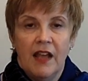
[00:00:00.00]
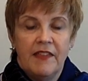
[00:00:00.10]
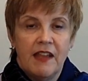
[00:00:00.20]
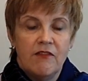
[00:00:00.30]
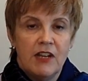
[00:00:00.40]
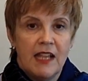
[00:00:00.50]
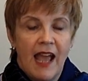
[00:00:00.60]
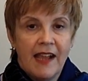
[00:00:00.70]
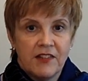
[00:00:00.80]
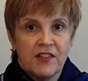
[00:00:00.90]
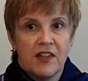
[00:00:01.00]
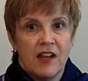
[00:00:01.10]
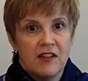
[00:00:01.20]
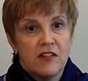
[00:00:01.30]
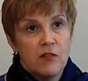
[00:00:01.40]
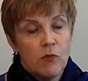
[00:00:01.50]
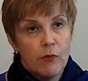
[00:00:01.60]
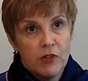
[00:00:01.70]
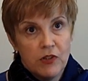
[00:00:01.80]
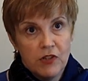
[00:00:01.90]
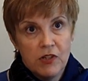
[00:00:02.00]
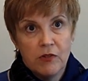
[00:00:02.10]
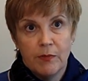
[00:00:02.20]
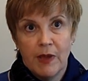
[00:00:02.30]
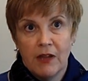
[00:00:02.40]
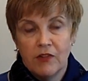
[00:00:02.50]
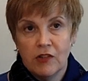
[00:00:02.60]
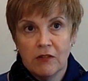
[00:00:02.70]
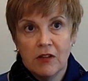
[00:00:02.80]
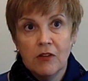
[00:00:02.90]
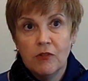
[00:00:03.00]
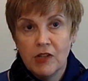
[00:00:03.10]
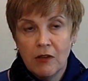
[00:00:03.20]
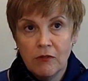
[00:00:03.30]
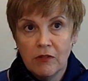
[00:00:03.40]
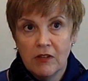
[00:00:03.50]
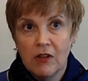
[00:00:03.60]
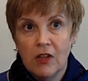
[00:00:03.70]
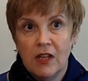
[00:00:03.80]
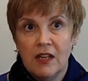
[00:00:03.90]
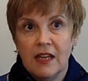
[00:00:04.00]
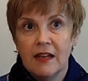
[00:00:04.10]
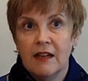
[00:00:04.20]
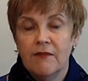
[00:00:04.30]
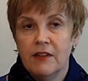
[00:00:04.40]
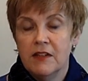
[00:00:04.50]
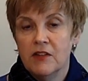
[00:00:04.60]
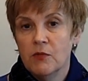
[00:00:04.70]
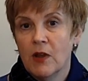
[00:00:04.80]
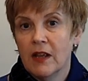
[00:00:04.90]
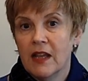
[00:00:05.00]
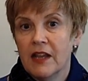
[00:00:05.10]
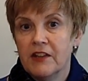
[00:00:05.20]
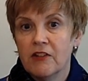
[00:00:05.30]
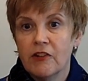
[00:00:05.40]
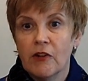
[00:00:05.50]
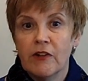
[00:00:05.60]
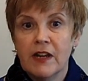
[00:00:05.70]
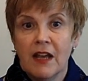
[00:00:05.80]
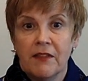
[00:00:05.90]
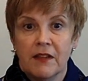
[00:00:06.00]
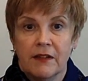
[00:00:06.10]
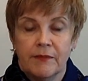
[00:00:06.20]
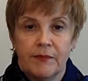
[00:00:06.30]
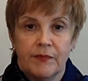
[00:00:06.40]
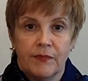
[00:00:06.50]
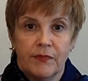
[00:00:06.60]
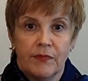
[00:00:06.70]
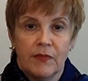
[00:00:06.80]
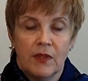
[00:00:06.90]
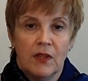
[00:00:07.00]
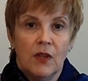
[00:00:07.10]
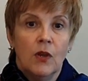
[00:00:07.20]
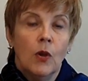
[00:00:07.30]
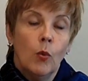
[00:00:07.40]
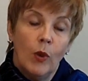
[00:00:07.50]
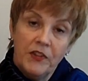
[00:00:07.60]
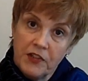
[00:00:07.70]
And they're really exercised as to what we should do about children who don't neatly fit into one category or another. One